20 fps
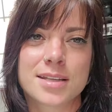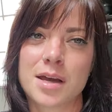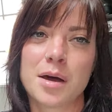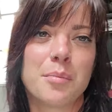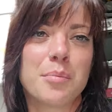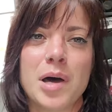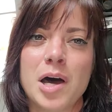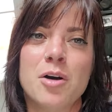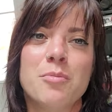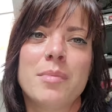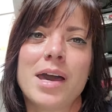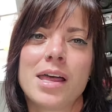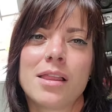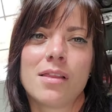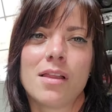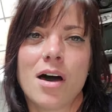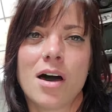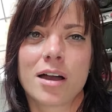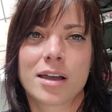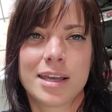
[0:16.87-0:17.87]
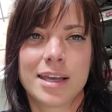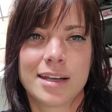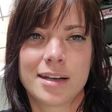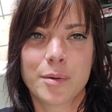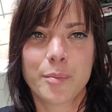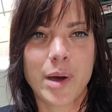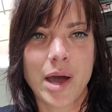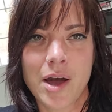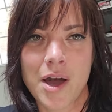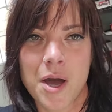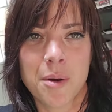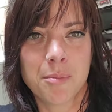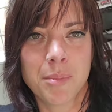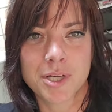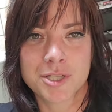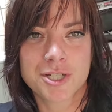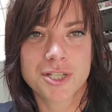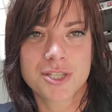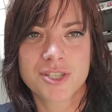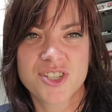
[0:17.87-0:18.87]
about my luck and about how
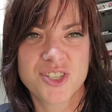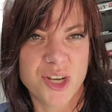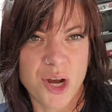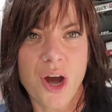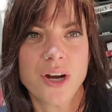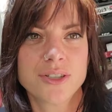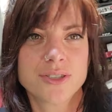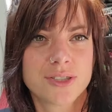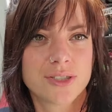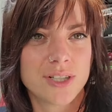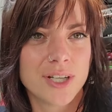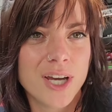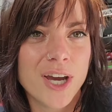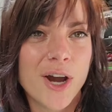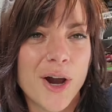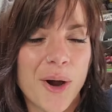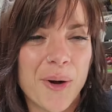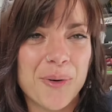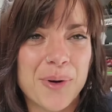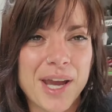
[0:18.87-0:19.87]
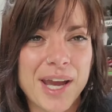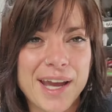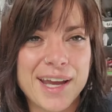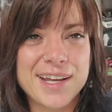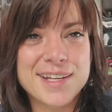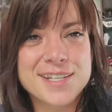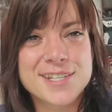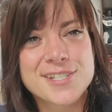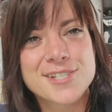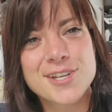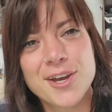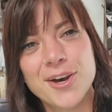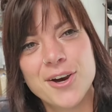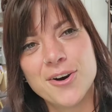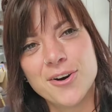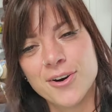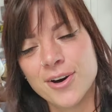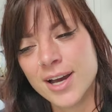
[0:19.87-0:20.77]
much it sucks. Okay, so.